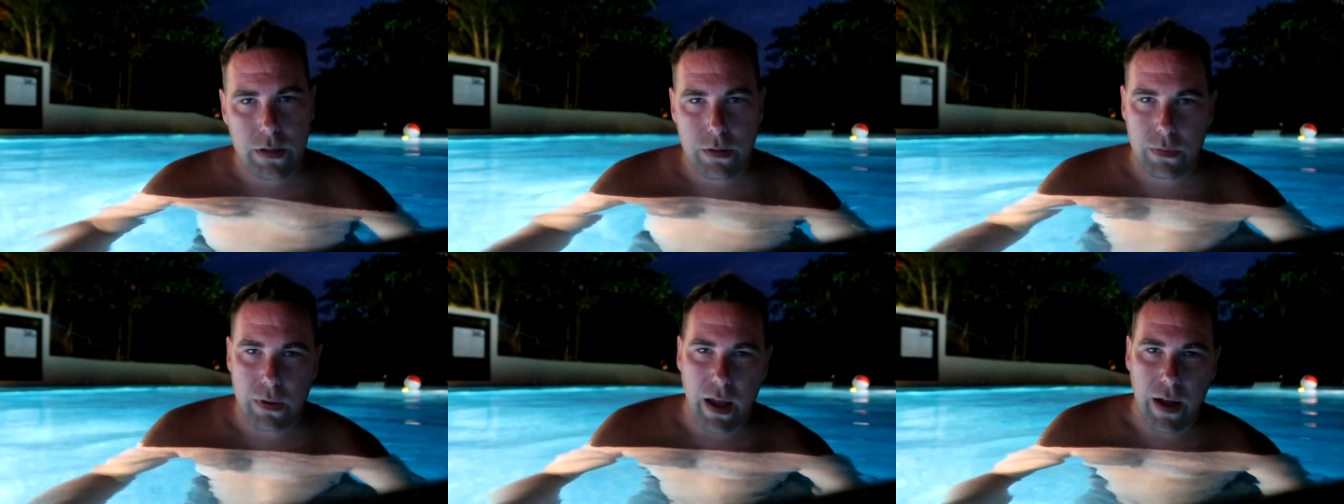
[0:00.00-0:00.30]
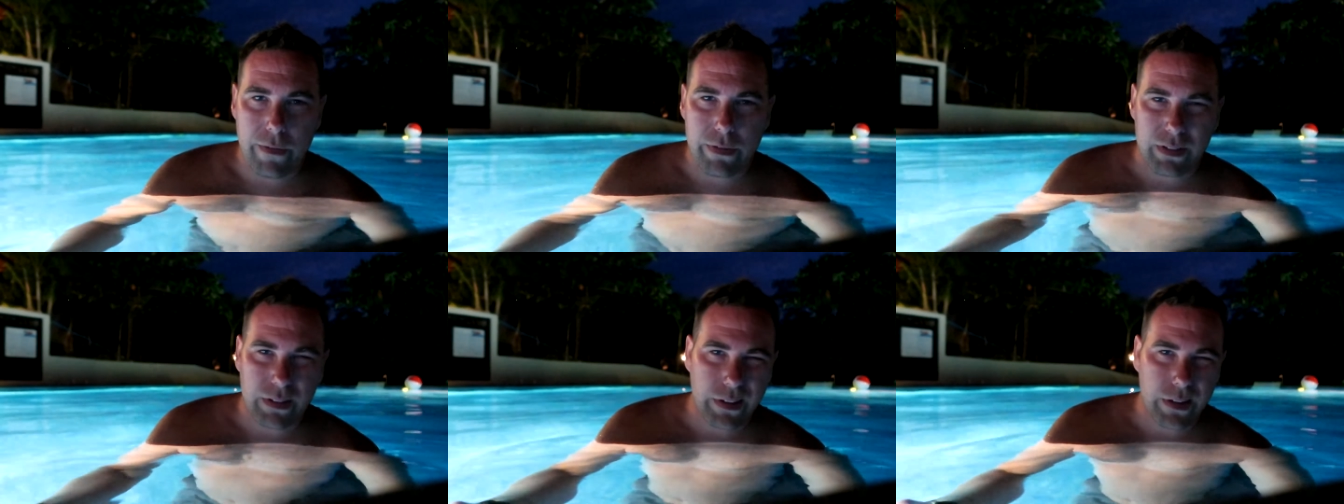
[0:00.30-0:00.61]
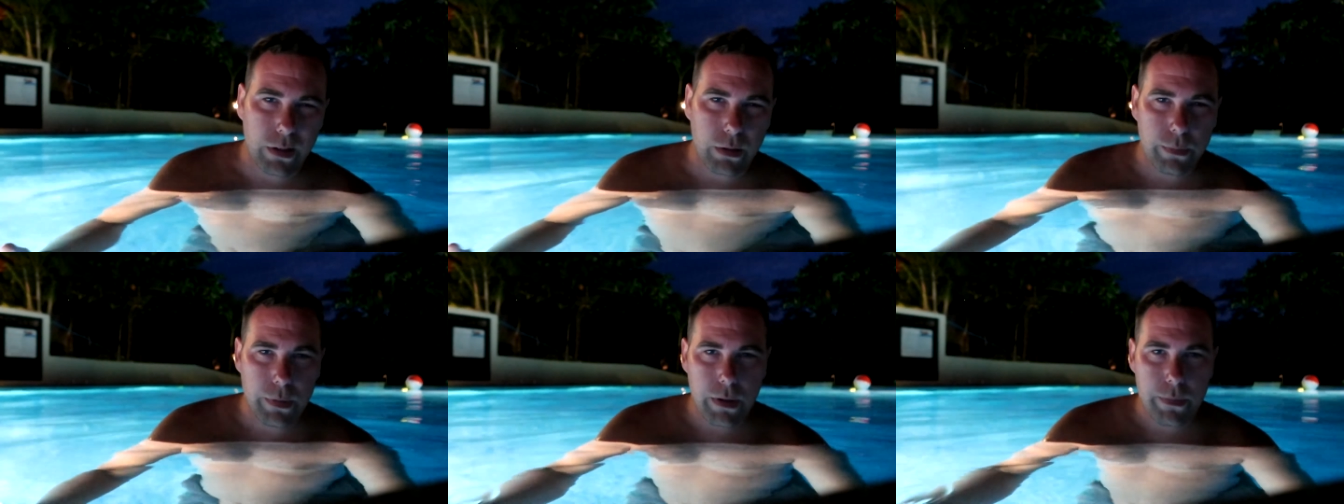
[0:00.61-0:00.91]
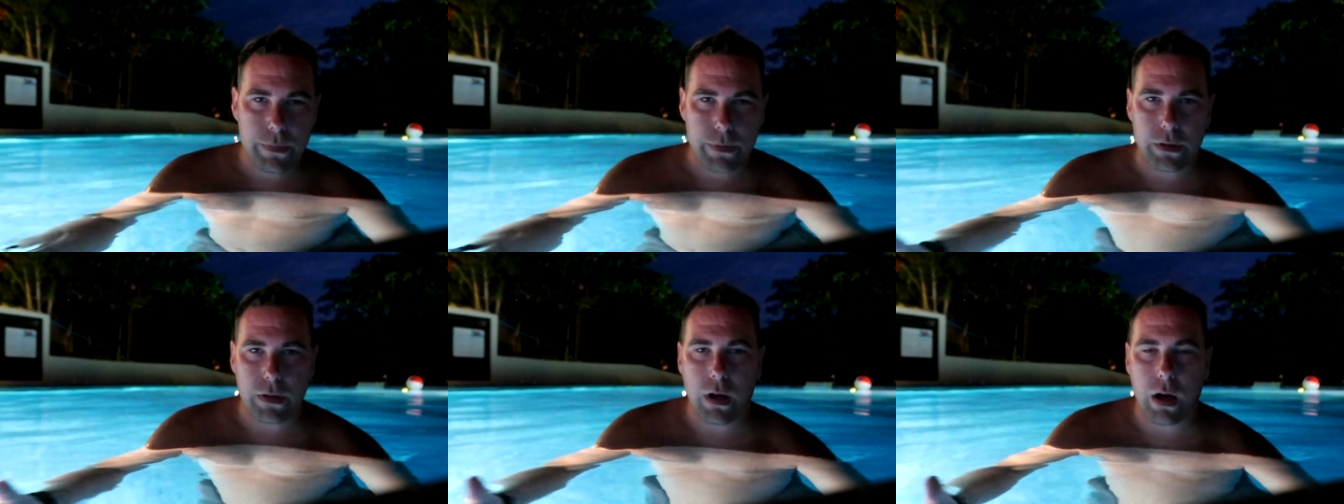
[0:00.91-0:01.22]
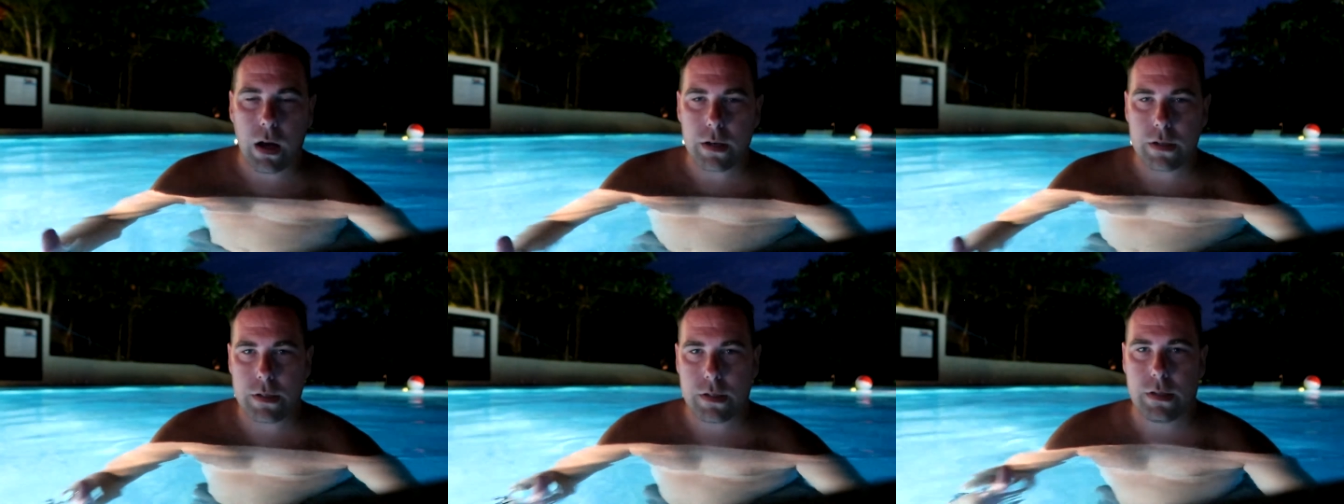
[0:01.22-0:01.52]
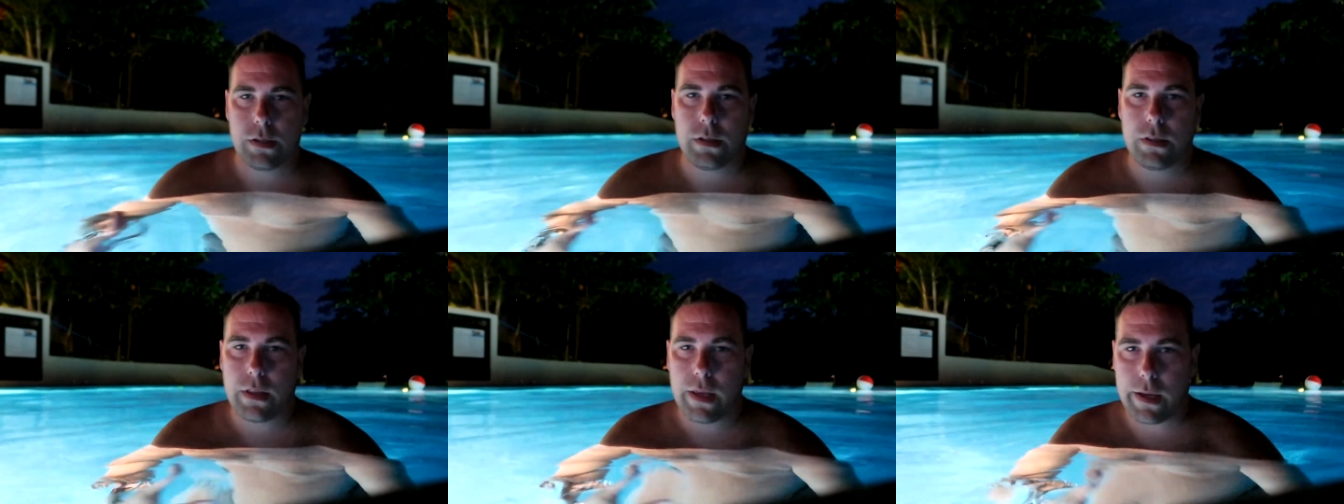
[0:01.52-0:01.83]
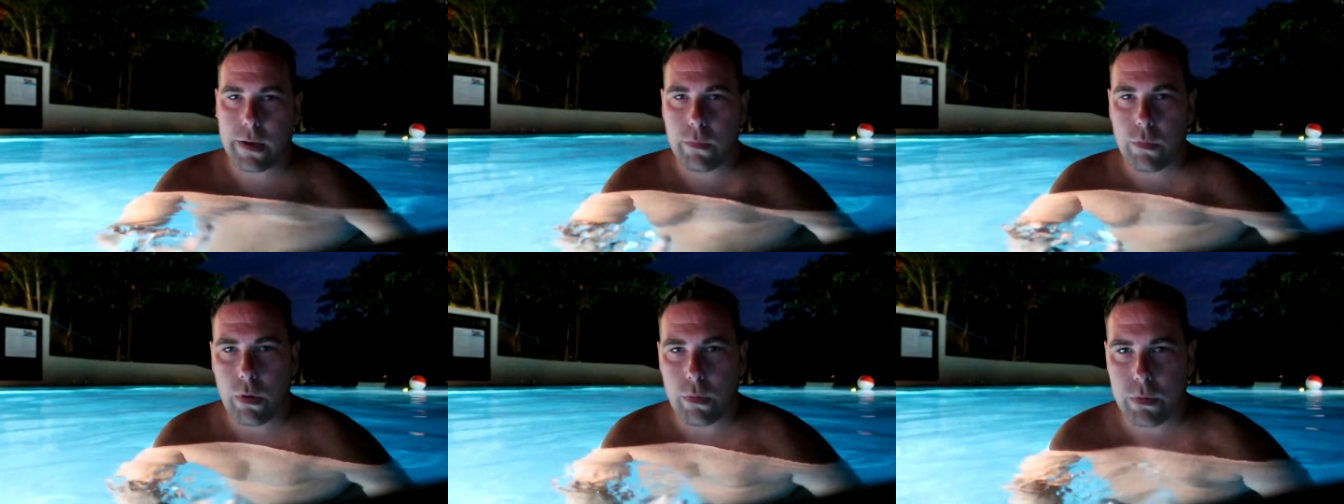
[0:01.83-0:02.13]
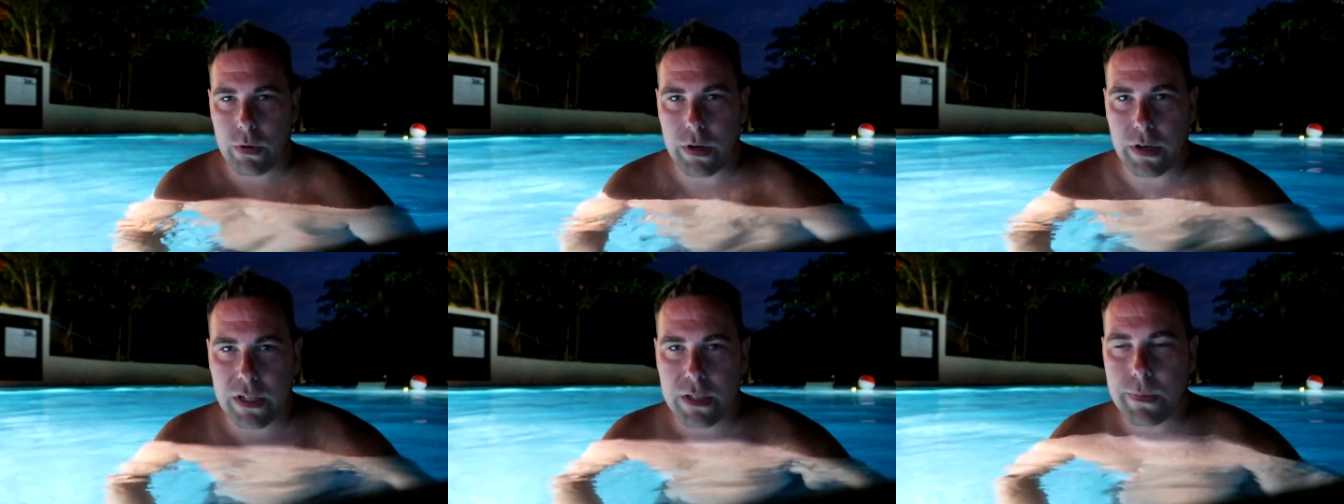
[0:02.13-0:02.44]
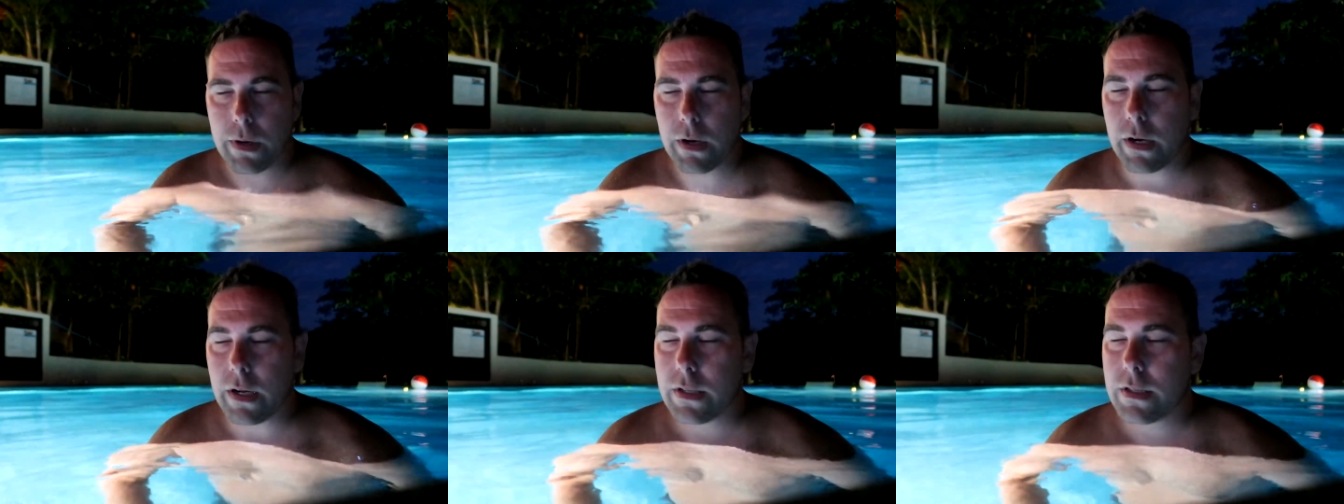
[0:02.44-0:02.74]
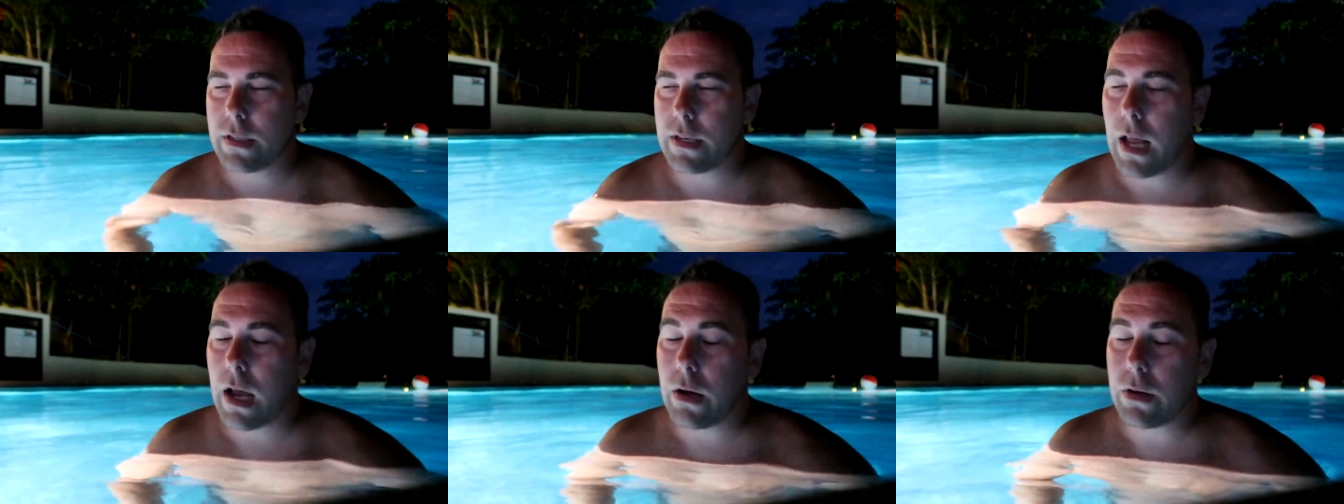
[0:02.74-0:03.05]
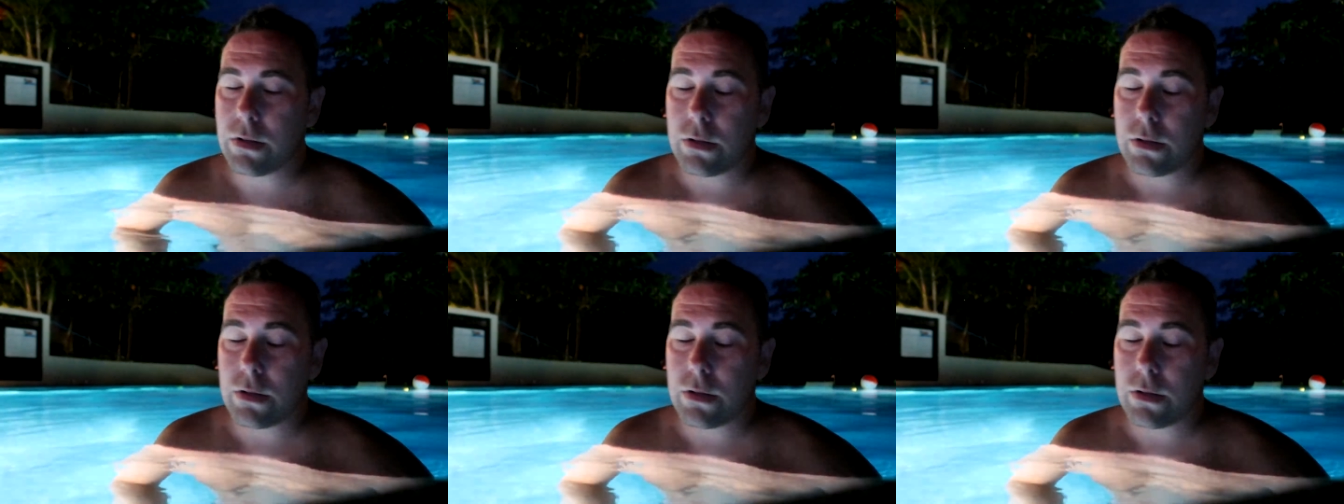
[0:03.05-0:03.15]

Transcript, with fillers: We have a little bit, but not like what we're experiencing now.